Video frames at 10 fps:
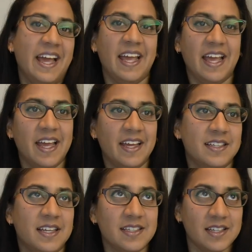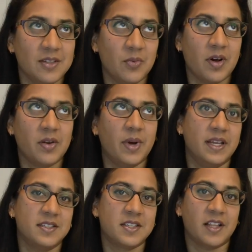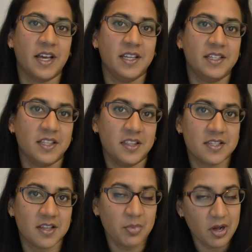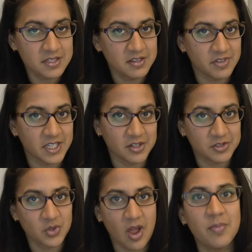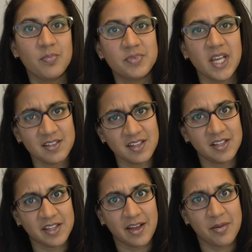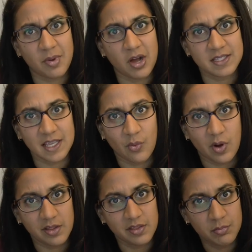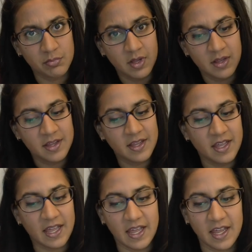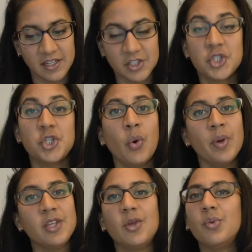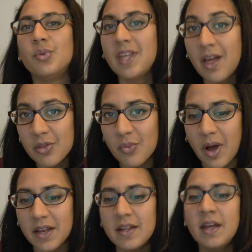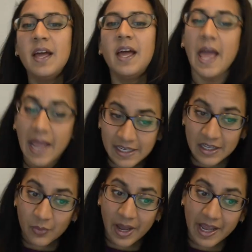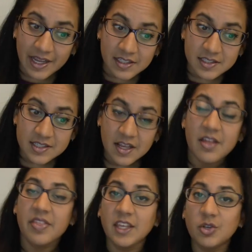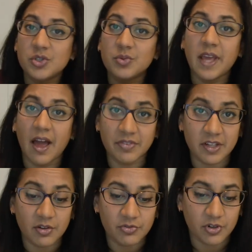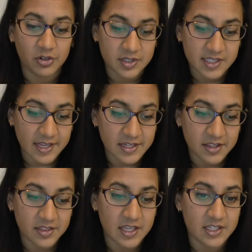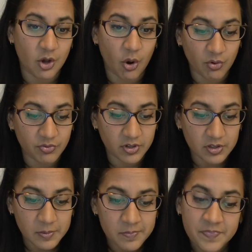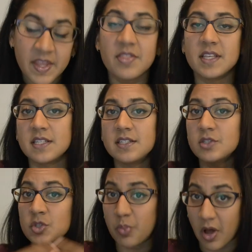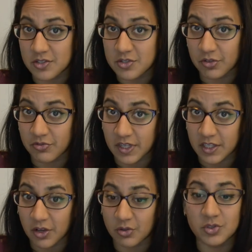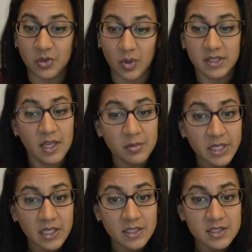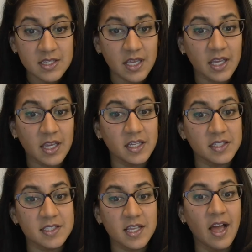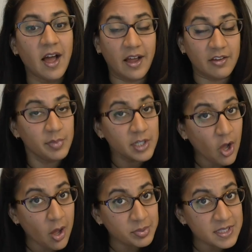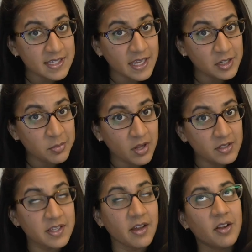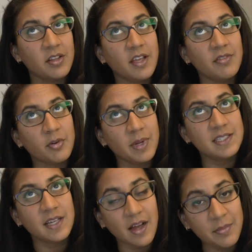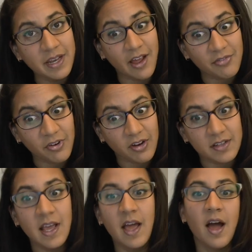And I didn't want to wait until I did this unboxing video. So I'm technically unboxing one of them and showing you the other one. Anyways, thank you to Gavin for sending these over. This is a sponsored video. So what that means is I've been compensated monetarily for my time and effort.